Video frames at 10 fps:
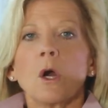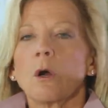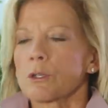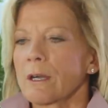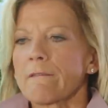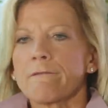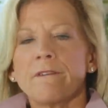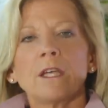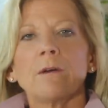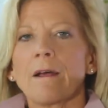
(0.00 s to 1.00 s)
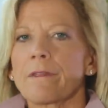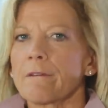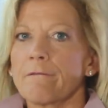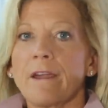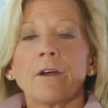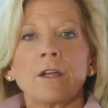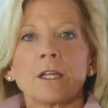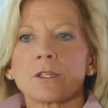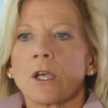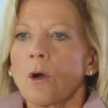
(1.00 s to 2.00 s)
or try to figure out the fairness,